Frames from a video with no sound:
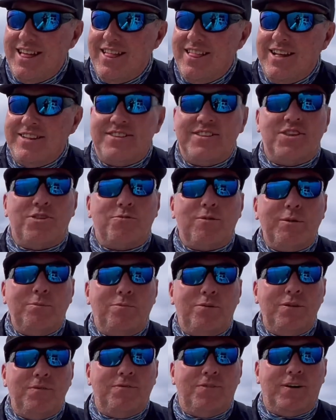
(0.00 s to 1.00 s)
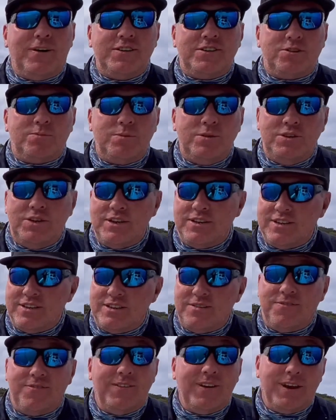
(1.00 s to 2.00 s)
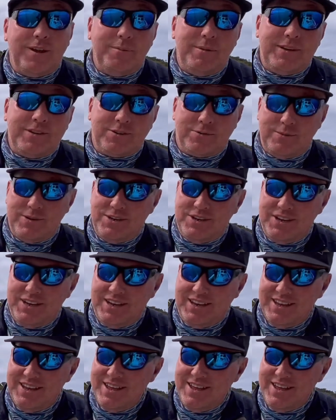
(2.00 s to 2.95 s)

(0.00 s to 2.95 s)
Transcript: It's a 3.5 squid jig, so it's a fairly big squid jig,